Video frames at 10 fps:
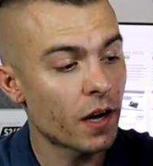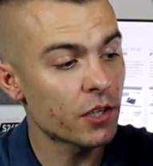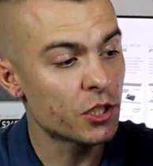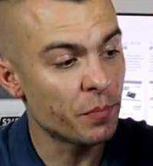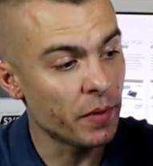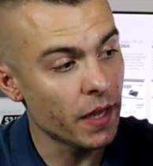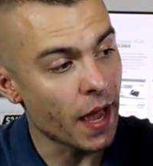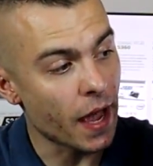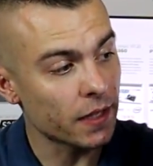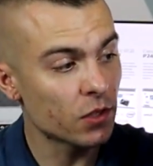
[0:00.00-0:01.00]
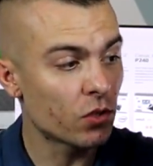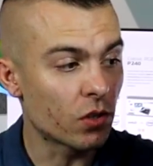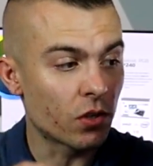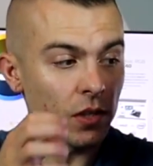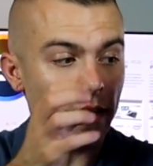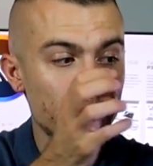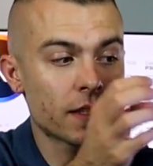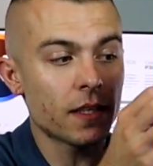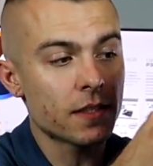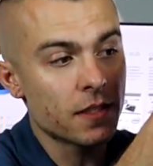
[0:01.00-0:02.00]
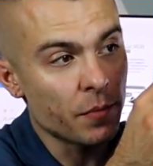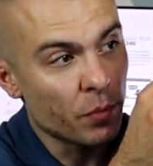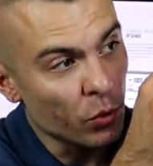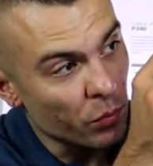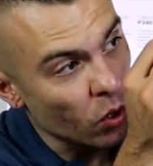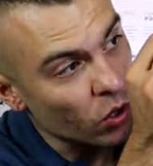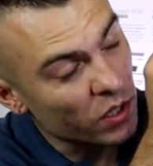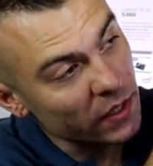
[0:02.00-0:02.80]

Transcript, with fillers: RGB and you could connect the CPU block,